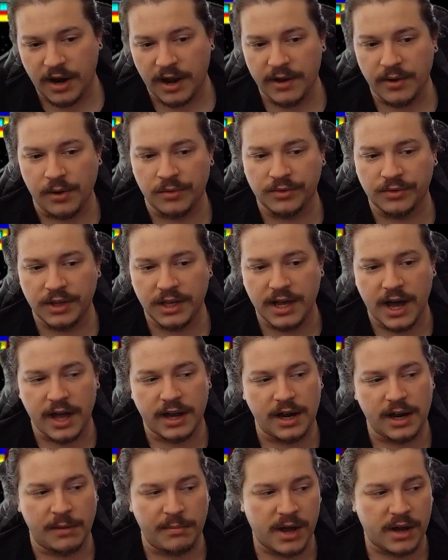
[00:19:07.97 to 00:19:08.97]
I only
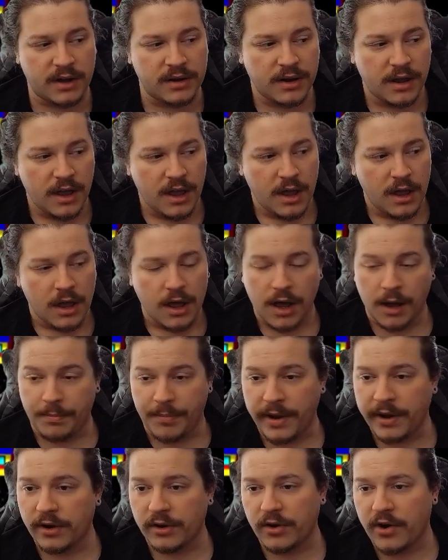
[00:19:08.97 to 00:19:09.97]
got about a
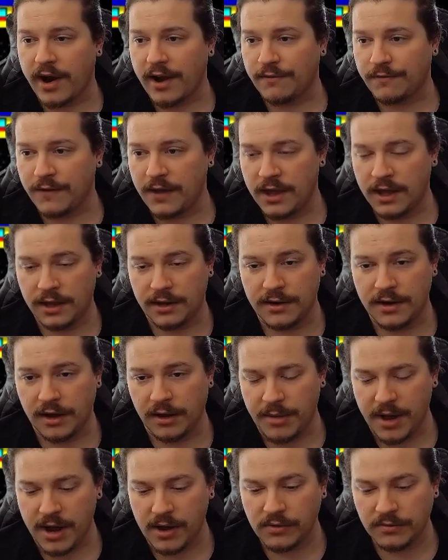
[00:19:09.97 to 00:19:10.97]
paragraph in
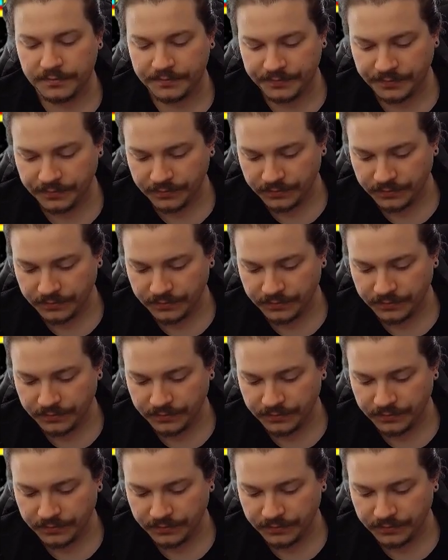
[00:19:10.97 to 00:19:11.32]
about